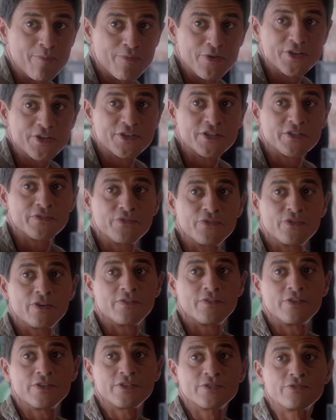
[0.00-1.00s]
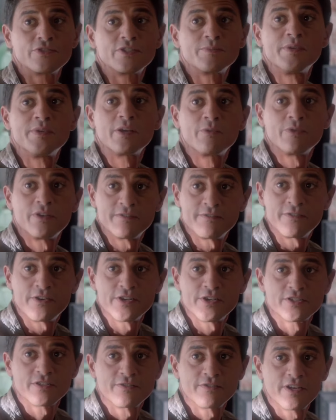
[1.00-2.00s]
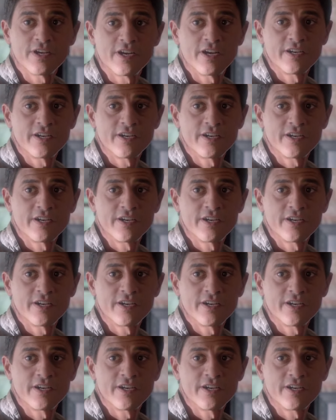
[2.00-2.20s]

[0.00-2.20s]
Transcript: There are precious few of us who speak with the voice of